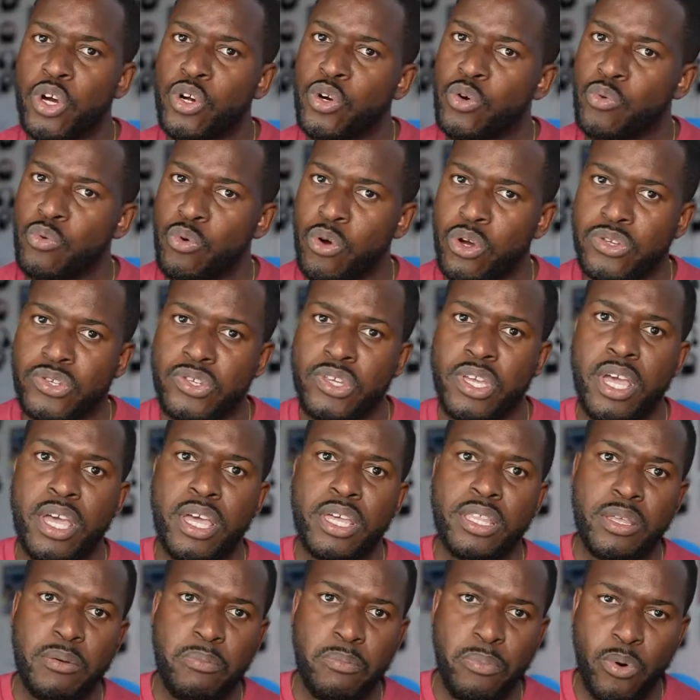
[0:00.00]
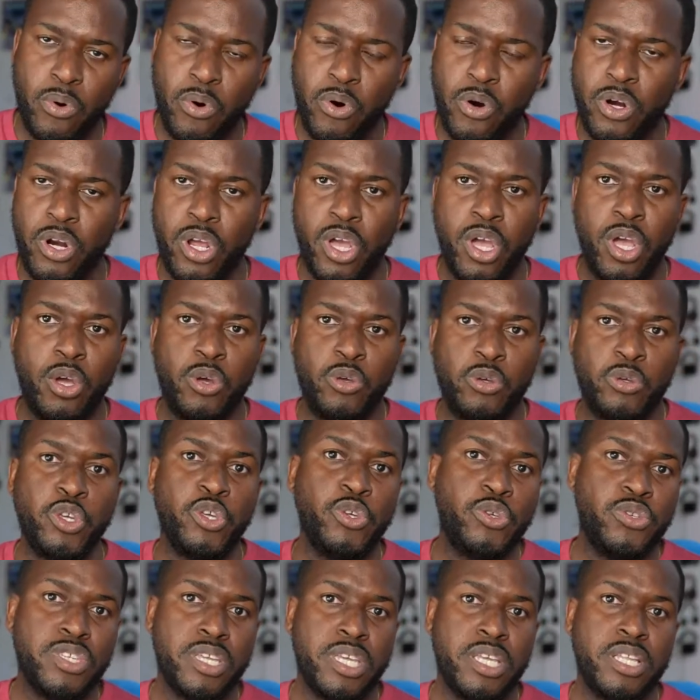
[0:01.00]
across the board
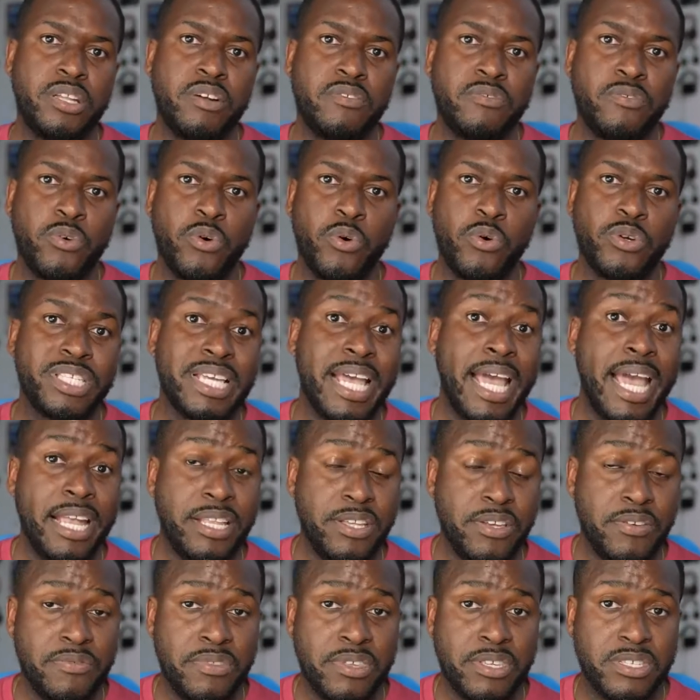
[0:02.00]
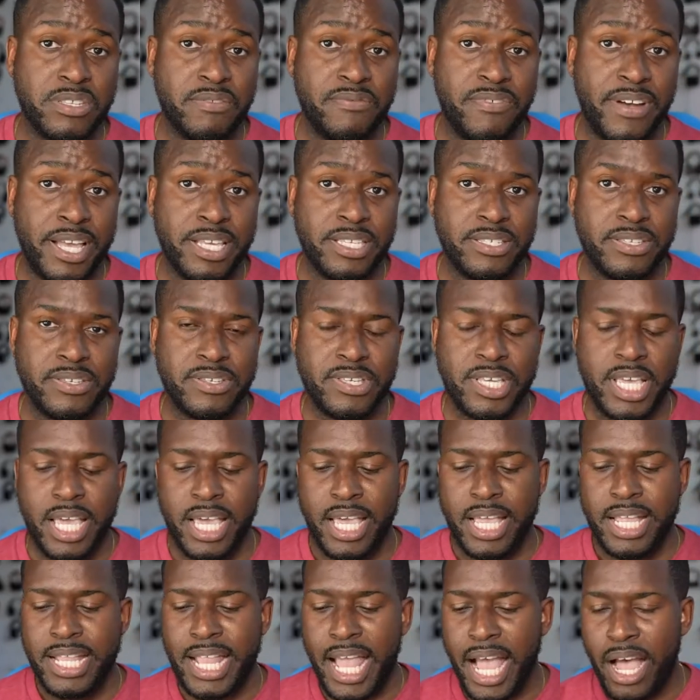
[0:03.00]
using, of course, any of these devices.
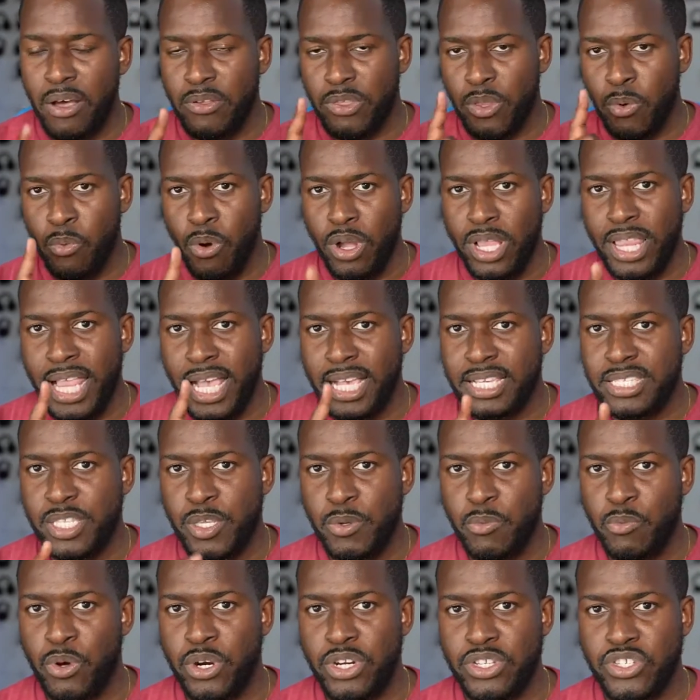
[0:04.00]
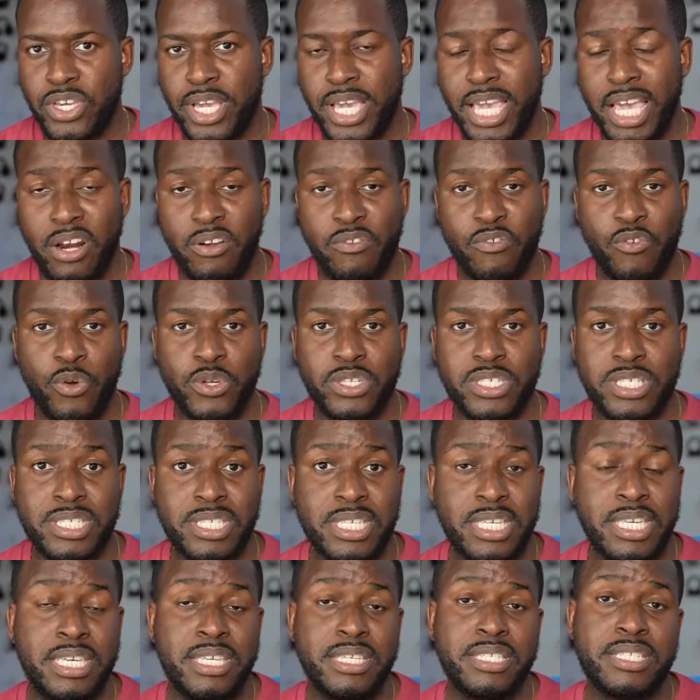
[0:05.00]
Now, the one last thing we want to check out, of course,
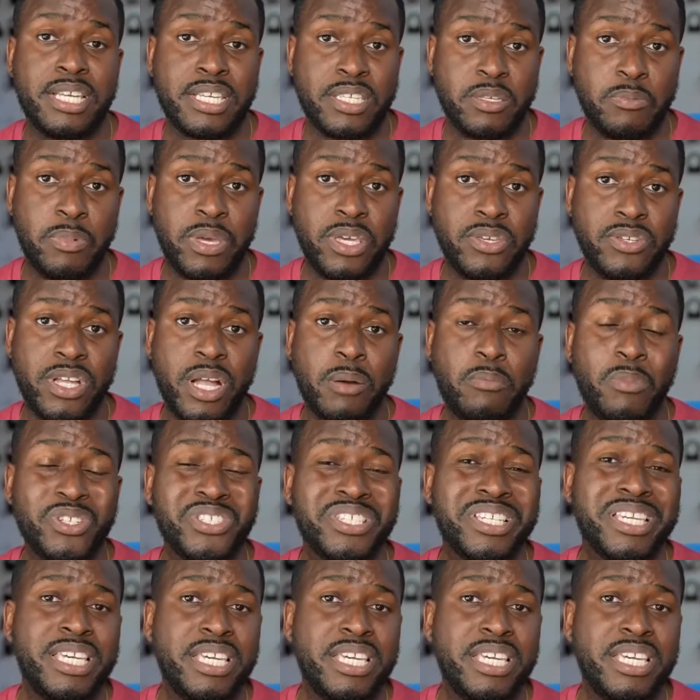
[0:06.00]
is heat dissipation. How much